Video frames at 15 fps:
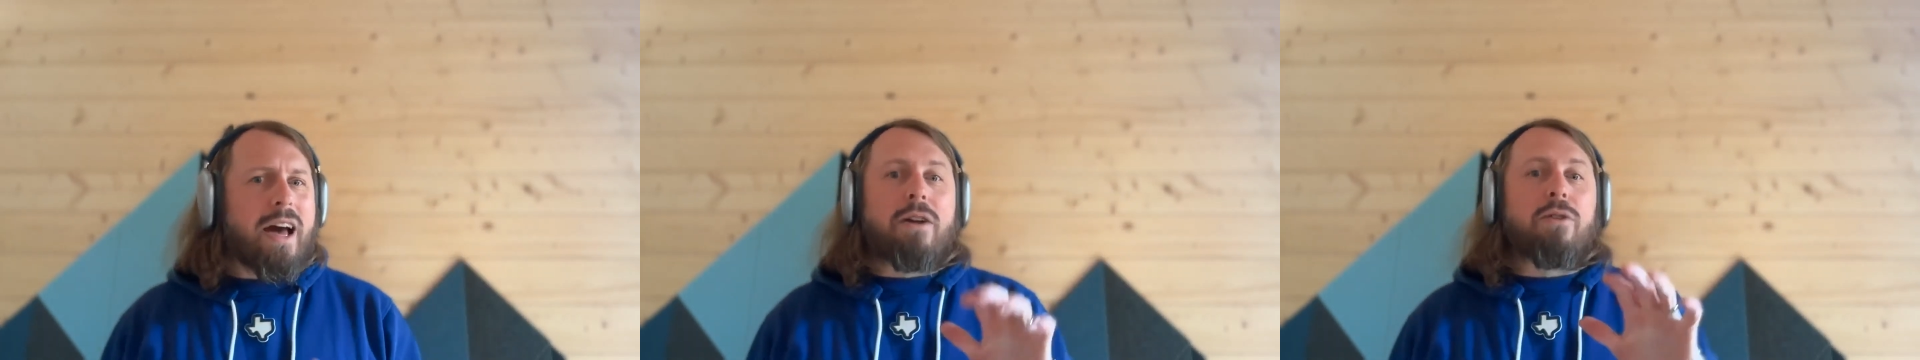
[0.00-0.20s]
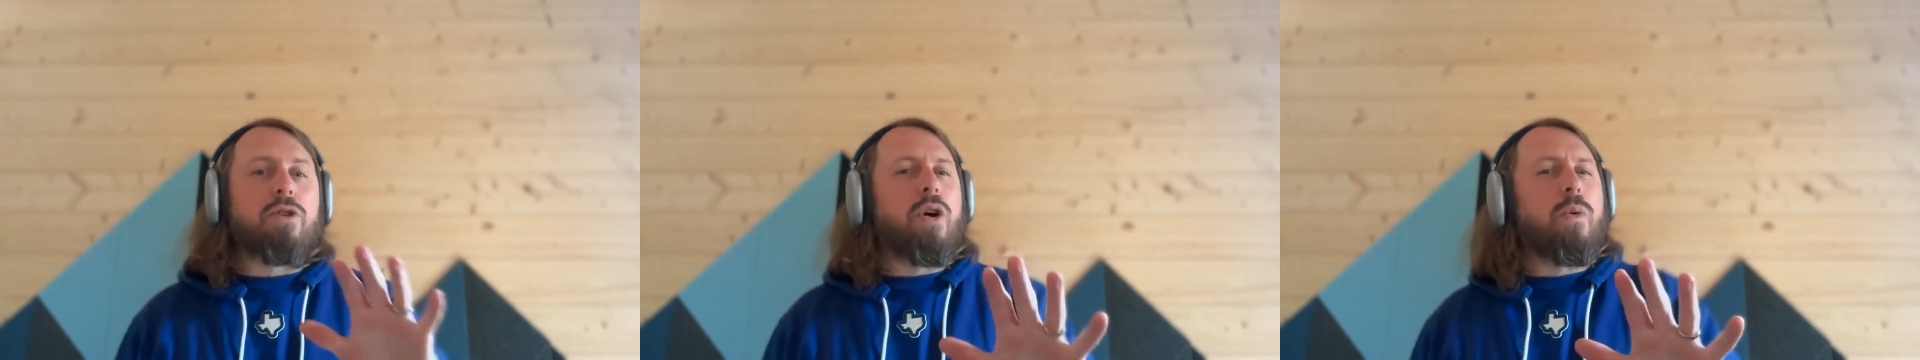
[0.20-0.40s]

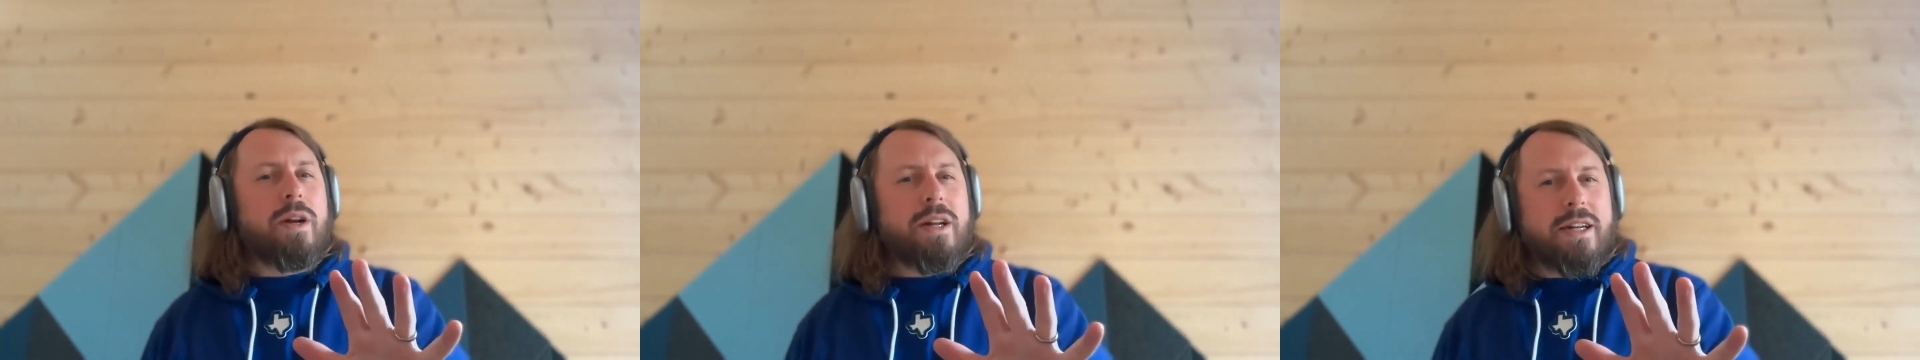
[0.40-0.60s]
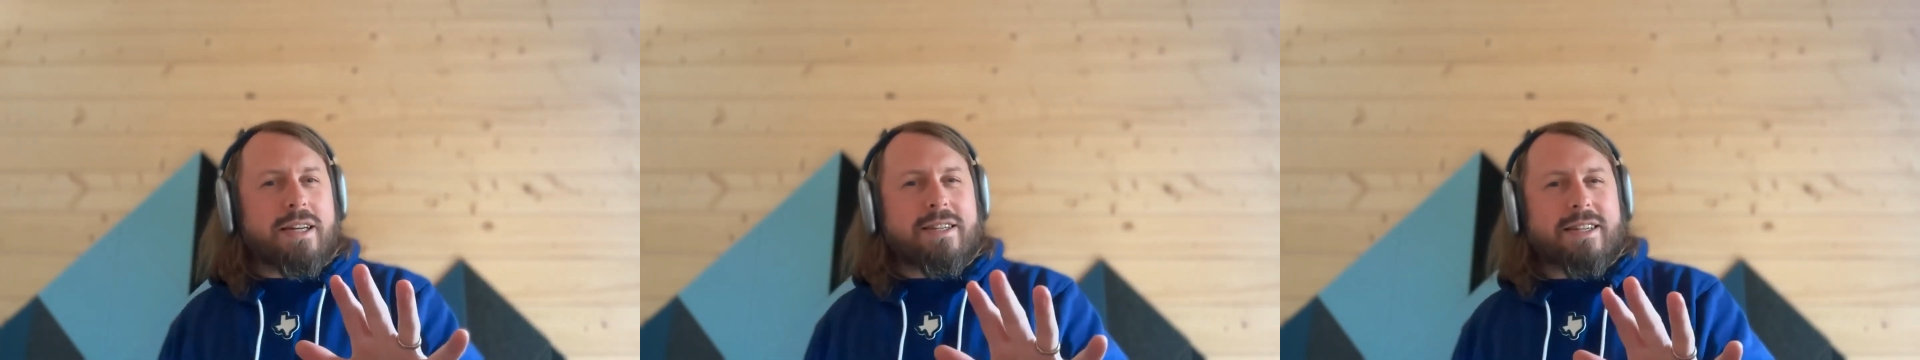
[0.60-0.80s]
I don't know what
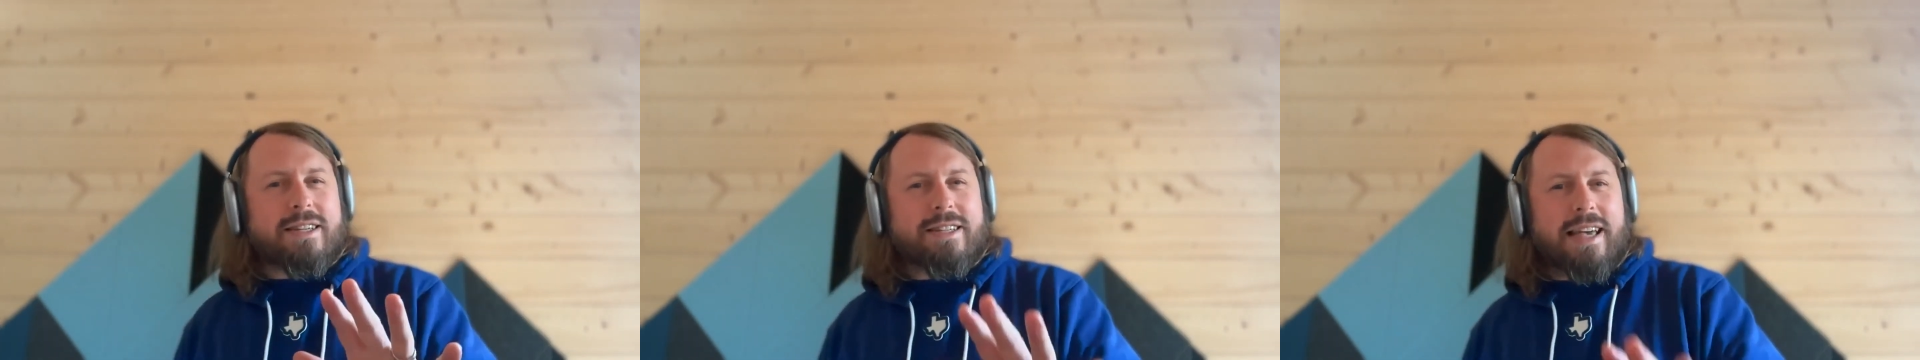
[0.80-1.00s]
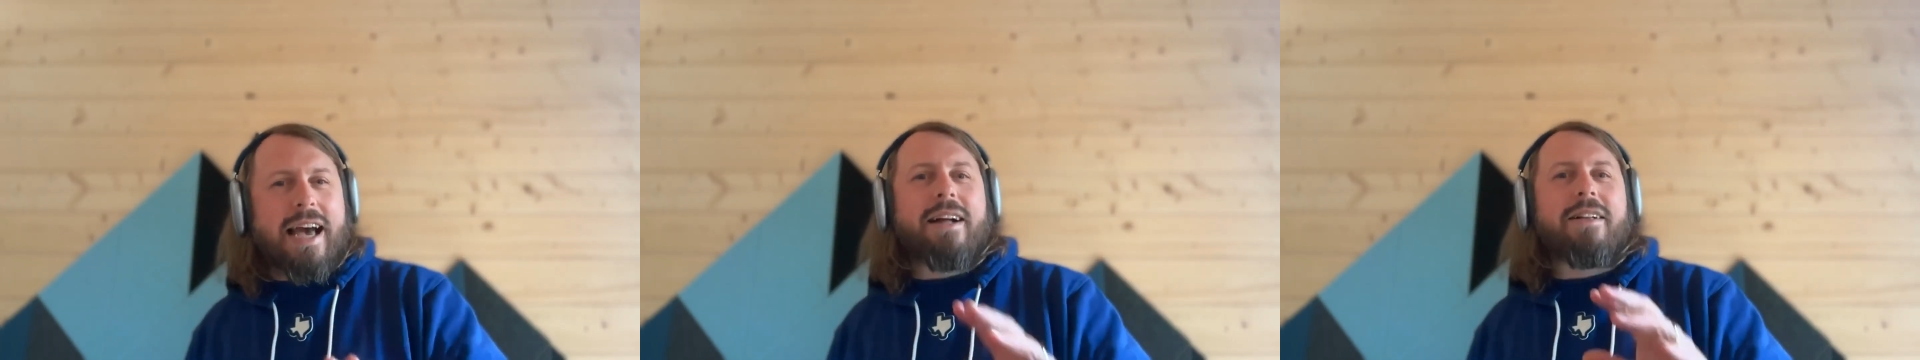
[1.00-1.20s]
it is
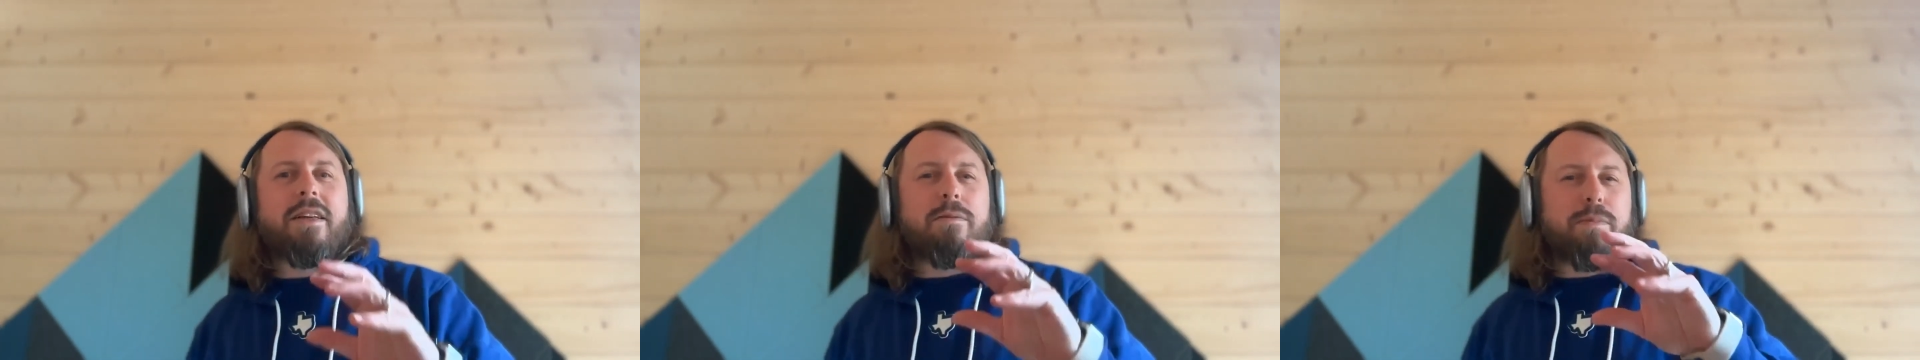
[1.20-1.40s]
exactly,